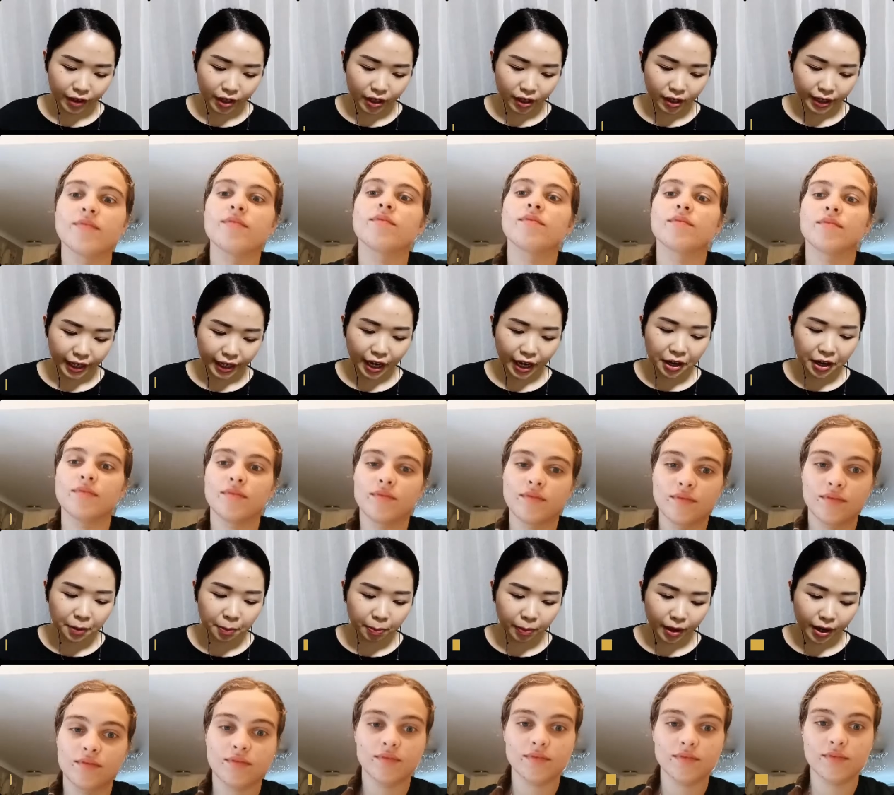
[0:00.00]
Speaker 1: Uh, can
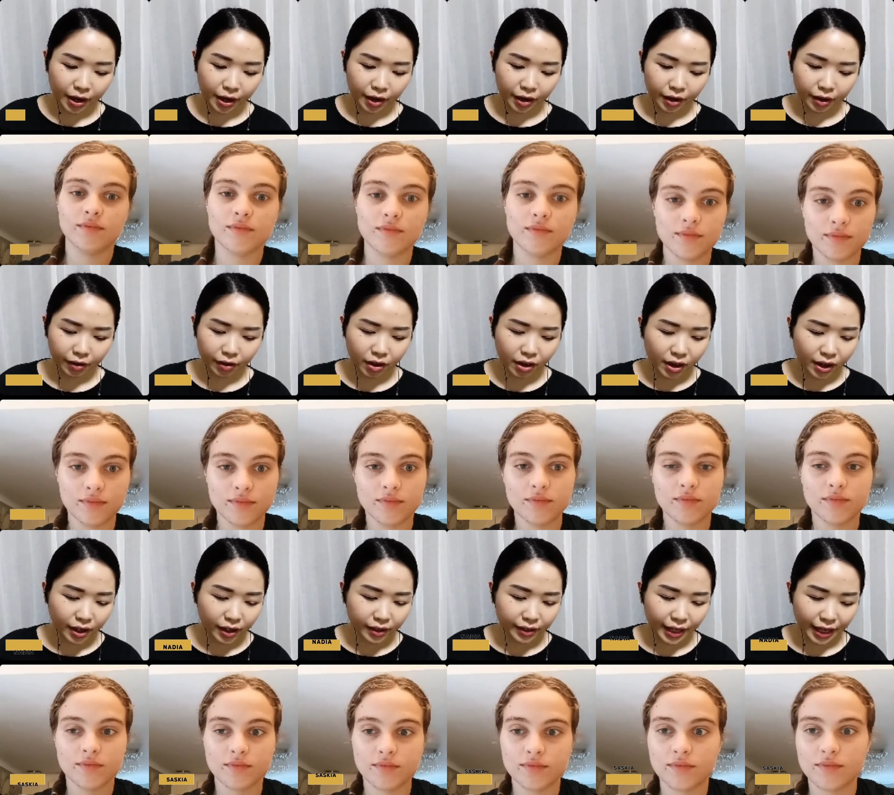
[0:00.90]
I apply
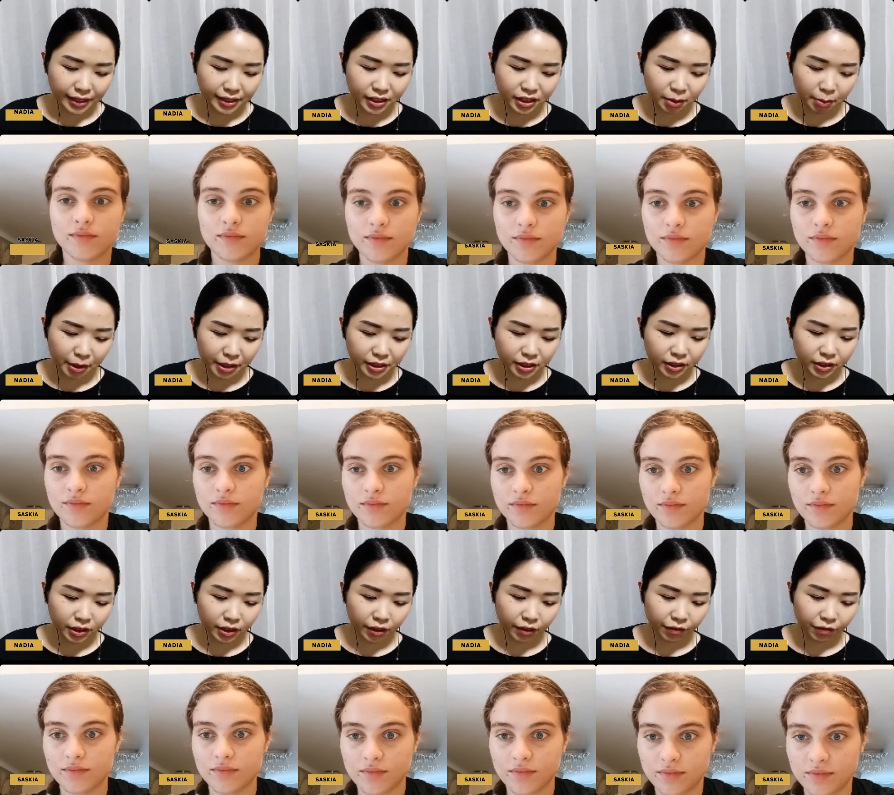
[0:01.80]
next
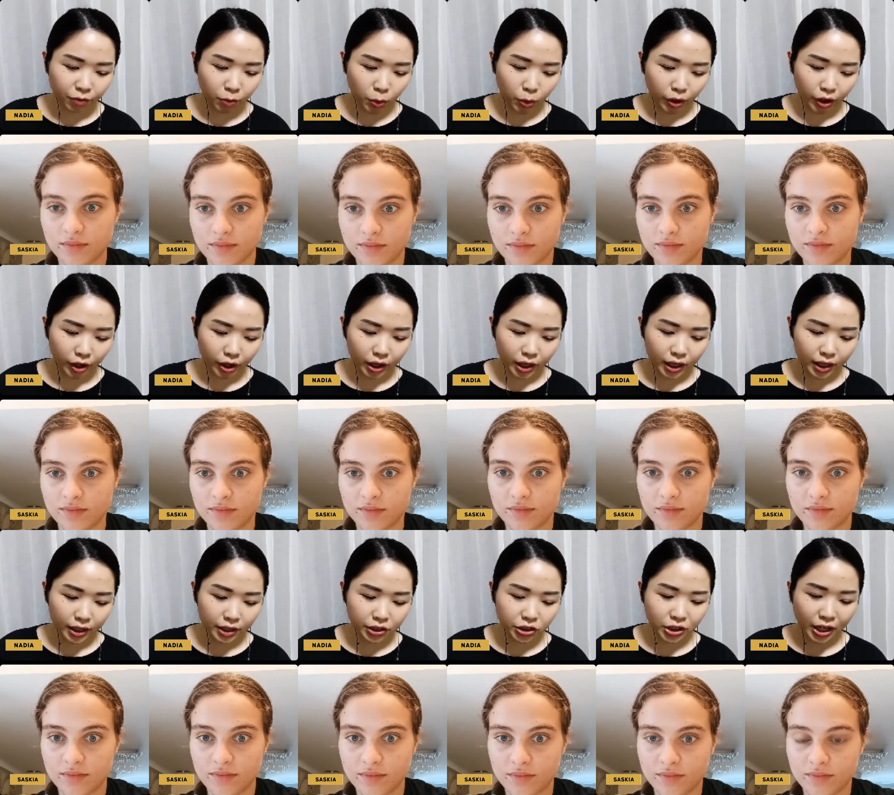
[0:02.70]
semester for
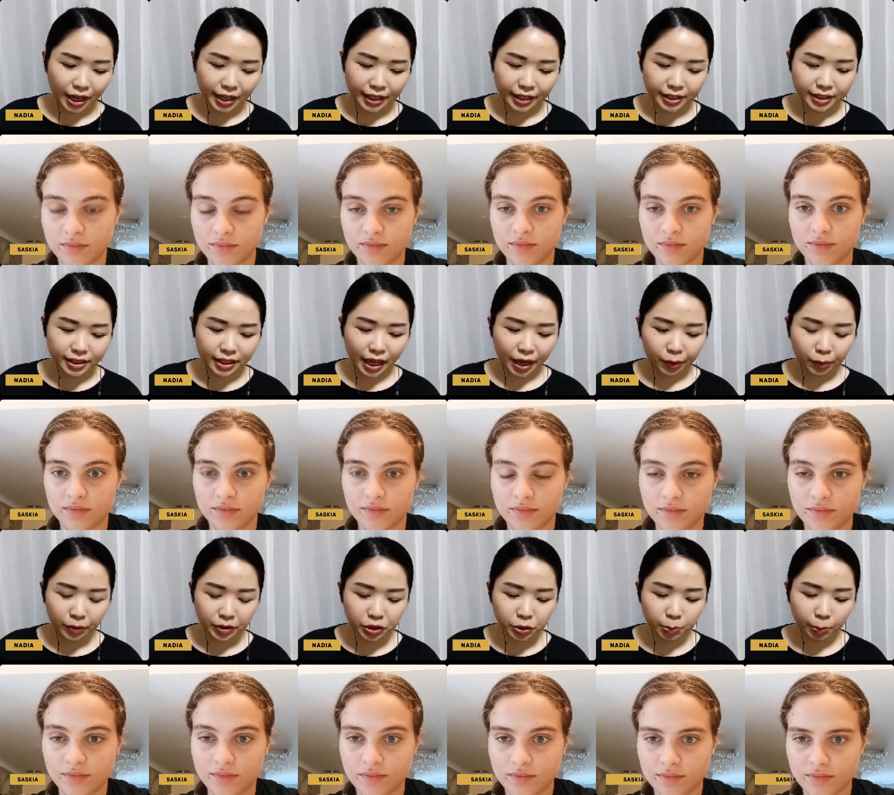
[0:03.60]
a Chinese
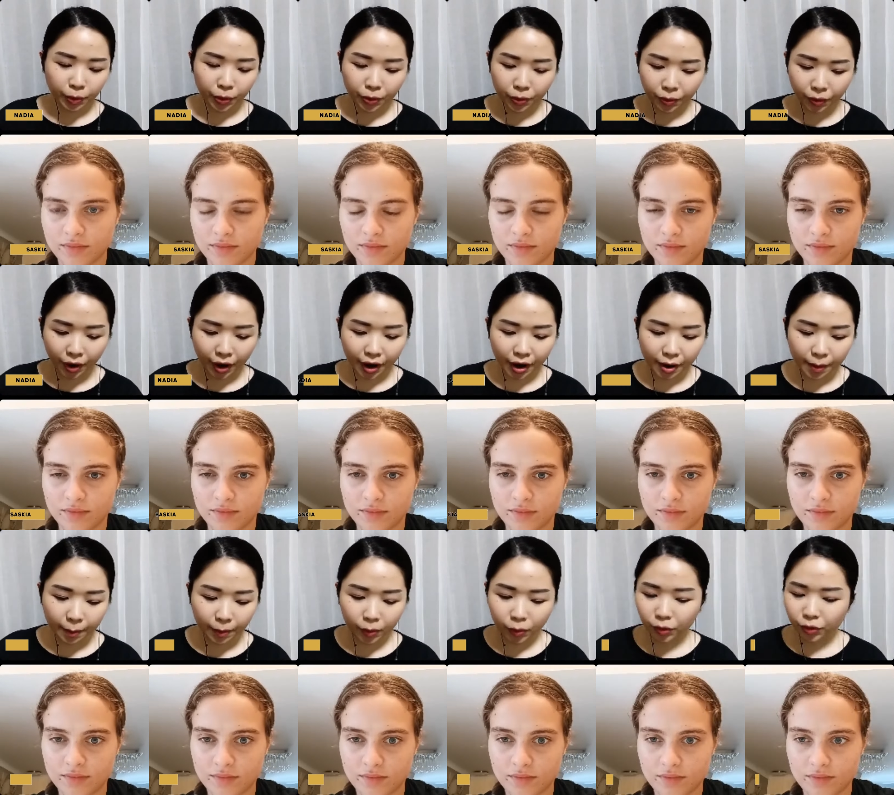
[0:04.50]
language
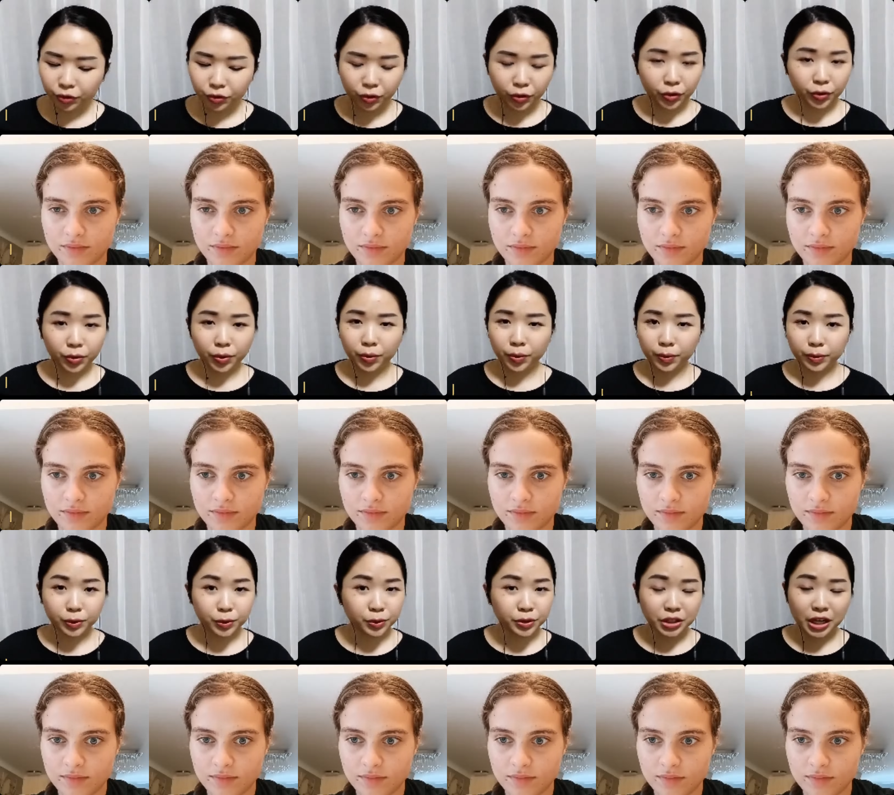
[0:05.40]
program, or do
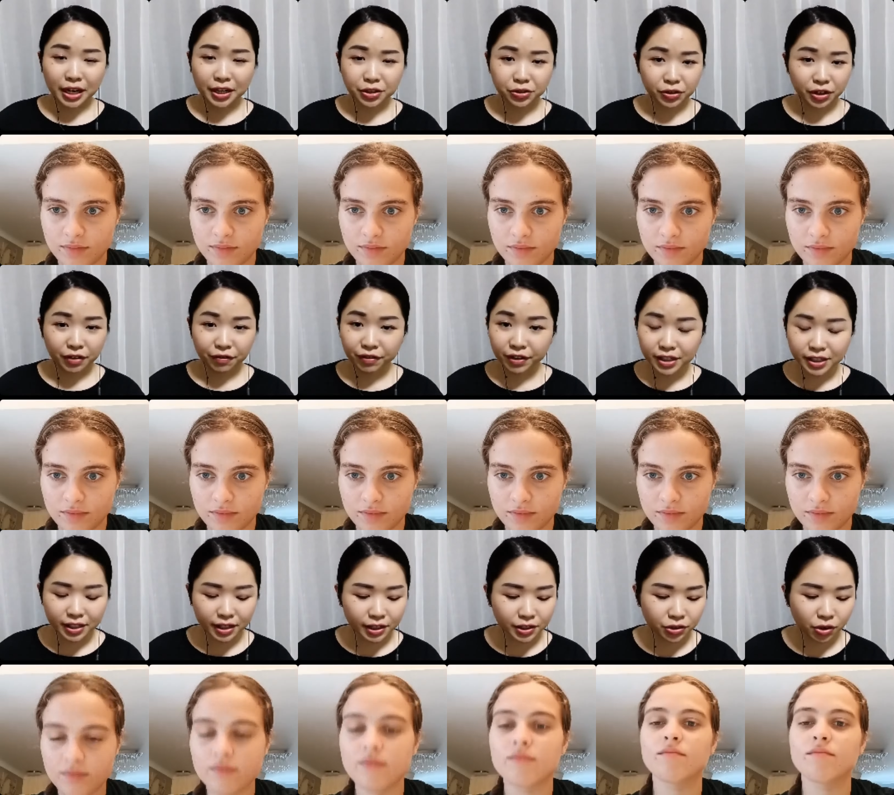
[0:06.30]
you do Chinese
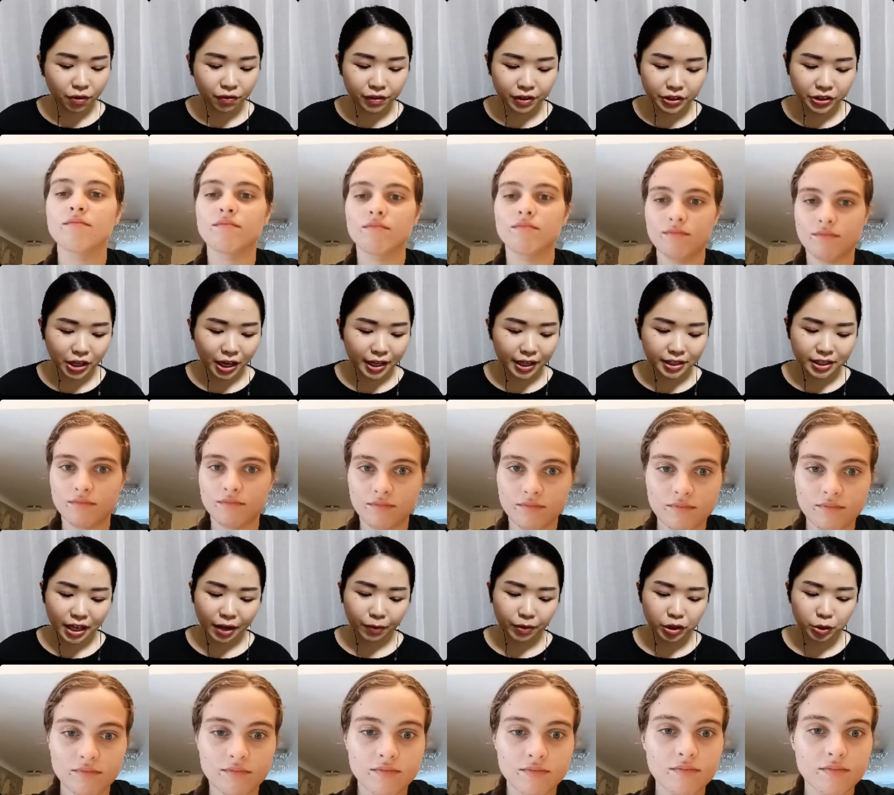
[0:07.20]
universities offer
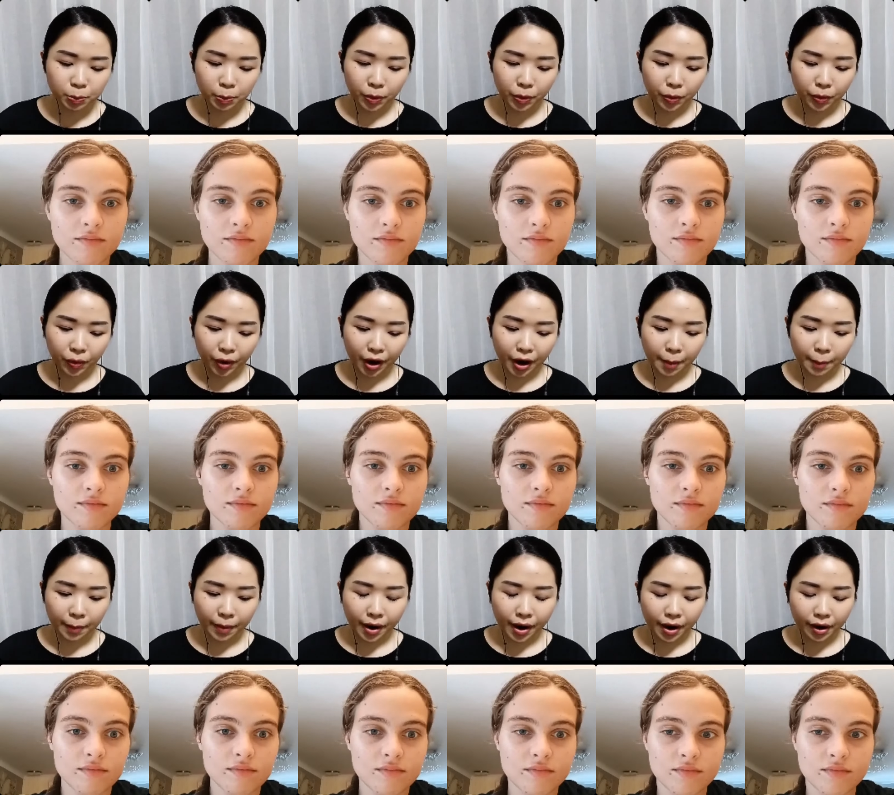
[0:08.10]
Chinese language
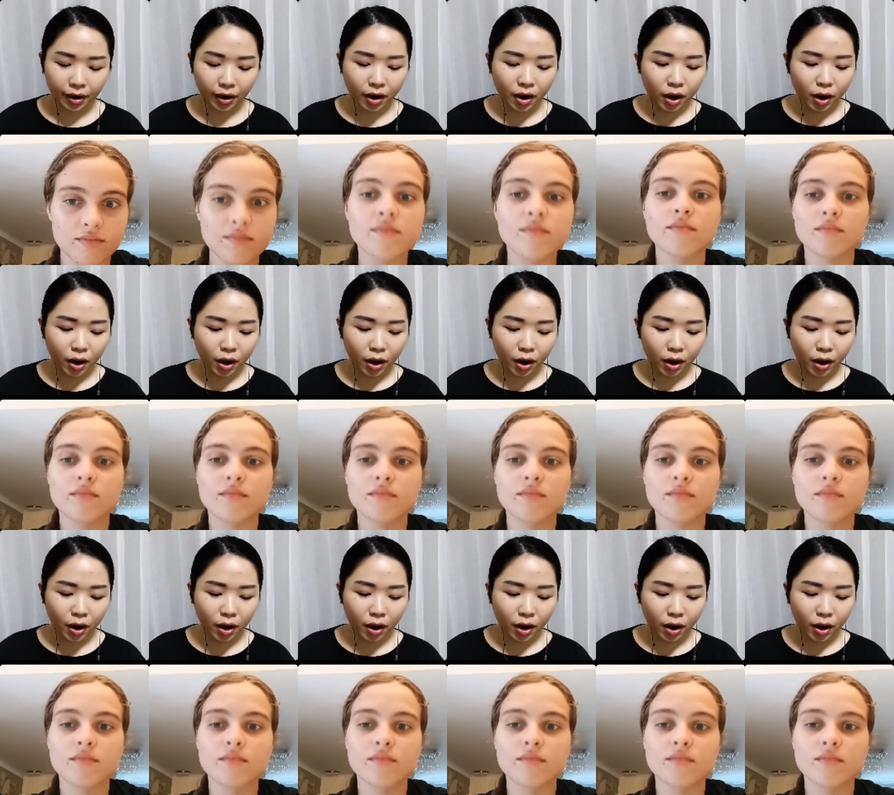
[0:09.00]
program, and